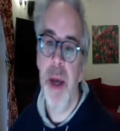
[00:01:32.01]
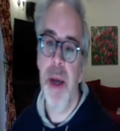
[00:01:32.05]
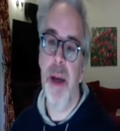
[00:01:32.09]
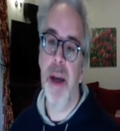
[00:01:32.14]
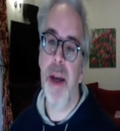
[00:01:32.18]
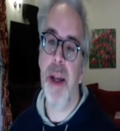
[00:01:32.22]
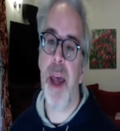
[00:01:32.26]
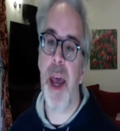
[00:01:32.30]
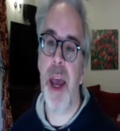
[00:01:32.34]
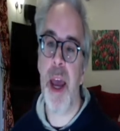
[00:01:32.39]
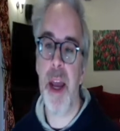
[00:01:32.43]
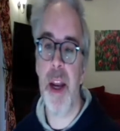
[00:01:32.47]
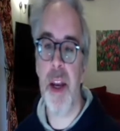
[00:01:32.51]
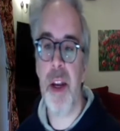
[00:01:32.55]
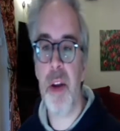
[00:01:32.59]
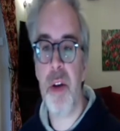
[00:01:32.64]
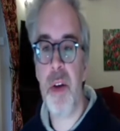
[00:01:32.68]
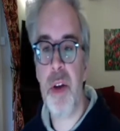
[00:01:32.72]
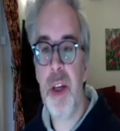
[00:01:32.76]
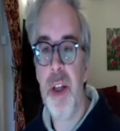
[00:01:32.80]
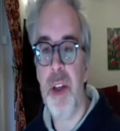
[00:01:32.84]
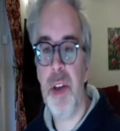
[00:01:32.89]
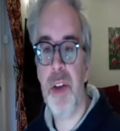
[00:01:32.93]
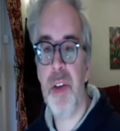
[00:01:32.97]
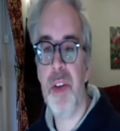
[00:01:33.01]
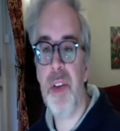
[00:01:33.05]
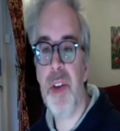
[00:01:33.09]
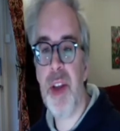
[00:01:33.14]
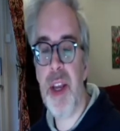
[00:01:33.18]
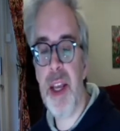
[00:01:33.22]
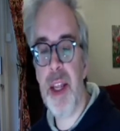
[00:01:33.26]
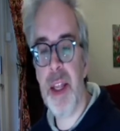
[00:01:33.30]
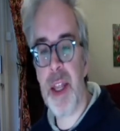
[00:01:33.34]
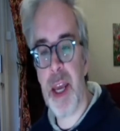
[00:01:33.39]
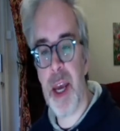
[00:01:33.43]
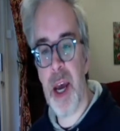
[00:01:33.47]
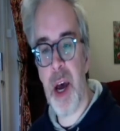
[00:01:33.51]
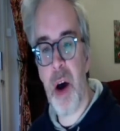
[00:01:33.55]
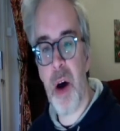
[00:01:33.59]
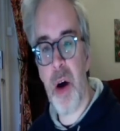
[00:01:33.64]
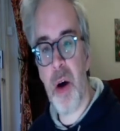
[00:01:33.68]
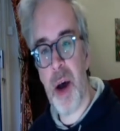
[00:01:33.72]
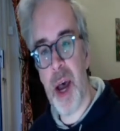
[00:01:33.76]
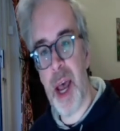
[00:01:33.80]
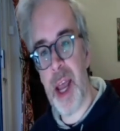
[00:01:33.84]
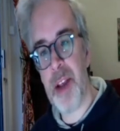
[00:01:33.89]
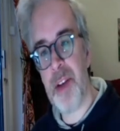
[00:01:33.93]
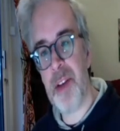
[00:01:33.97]
Okay, and you can see there
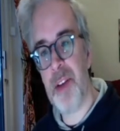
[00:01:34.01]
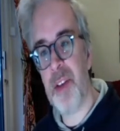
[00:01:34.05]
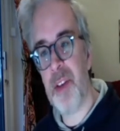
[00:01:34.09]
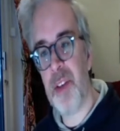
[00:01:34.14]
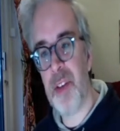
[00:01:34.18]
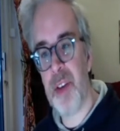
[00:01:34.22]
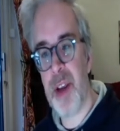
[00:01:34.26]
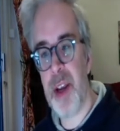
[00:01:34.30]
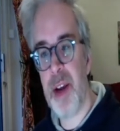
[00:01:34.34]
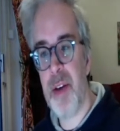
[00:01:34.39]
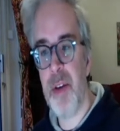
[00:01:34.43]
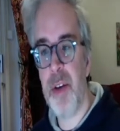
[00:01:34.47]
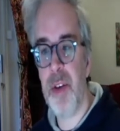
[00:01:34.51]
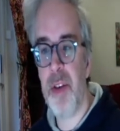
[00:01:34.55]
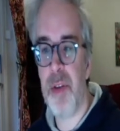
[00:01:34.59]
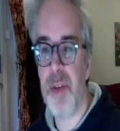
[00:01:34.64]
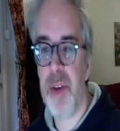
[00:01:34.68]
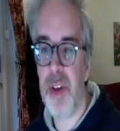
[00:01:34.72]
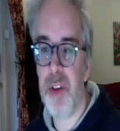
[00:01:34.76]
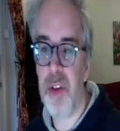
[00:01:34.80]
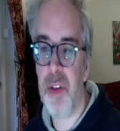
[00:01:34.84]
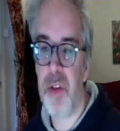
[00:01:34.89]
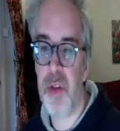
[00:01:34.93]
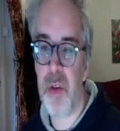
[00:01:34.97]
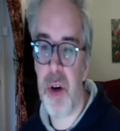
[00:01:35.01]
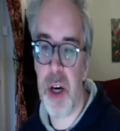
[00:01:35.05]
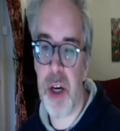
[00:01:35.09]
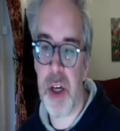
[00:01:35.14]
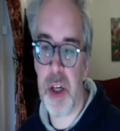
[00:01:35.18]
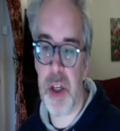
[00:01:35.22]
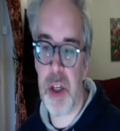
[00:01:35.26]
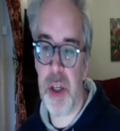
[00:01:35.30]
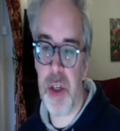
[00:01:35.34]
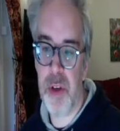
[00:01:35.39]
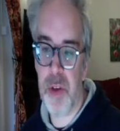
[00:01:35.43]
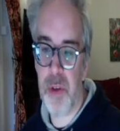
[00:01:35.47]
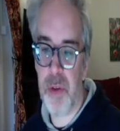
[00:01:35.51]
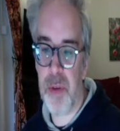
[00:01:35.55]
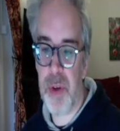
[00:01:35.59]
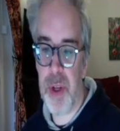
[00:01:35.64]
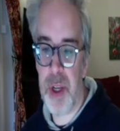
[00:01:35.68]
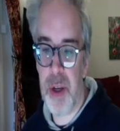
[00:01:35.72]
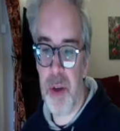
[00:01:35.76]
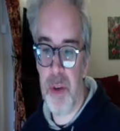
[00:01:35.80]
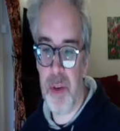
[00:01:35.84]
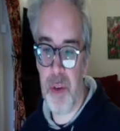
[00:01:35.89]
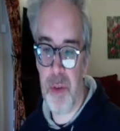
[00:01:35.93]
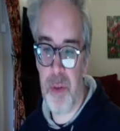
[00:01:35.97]
are a series of instructions for
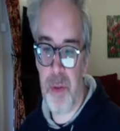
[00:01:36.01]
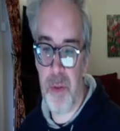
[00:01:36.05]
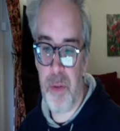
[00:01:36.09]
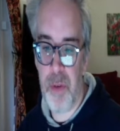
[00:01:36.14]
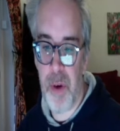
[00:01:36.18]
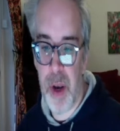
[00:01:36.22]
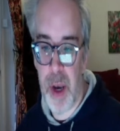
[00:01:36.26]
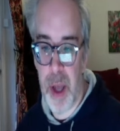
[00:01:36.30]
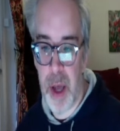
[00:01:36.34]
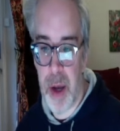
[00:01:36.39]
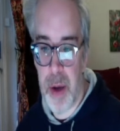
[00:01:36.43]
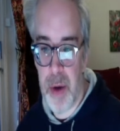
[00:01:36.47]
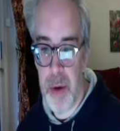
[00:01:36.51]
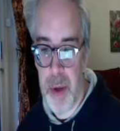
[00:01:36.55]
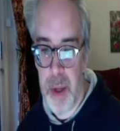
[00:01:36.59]
you to follow